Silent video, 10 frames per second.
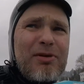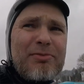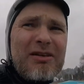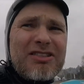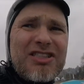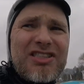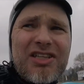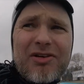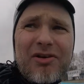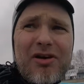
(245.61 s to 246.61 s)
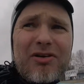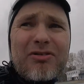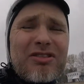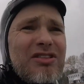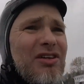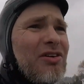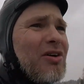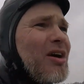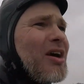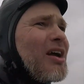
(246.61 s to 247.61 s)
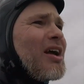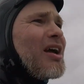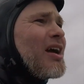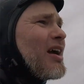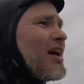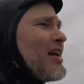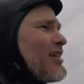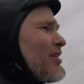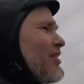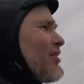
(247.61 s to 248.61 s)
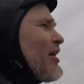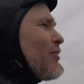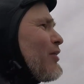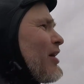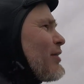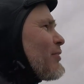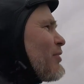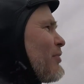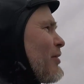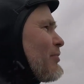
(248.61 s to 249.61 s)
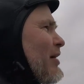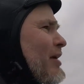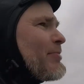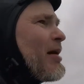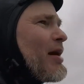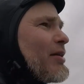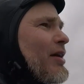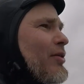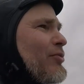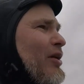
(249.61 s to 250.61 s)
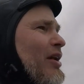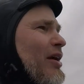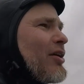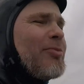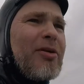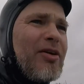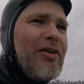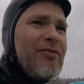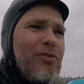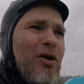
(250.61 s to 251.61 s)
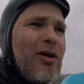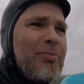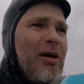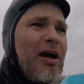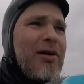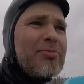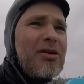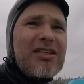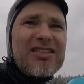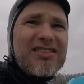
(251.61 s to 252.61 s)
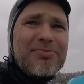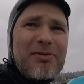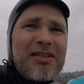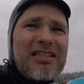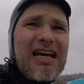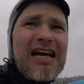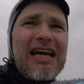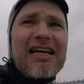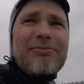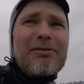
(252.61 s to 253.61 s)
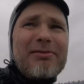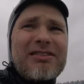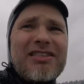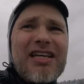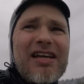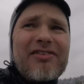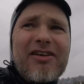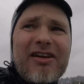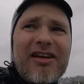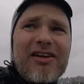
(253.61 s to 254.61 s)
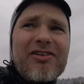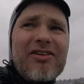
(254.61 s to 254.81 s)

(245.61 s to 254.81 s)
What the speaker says: much 0, so I don't know how well I'm going to be able to make it back downwind. I hope I don't have to walk back, but it's pretty much dead right now.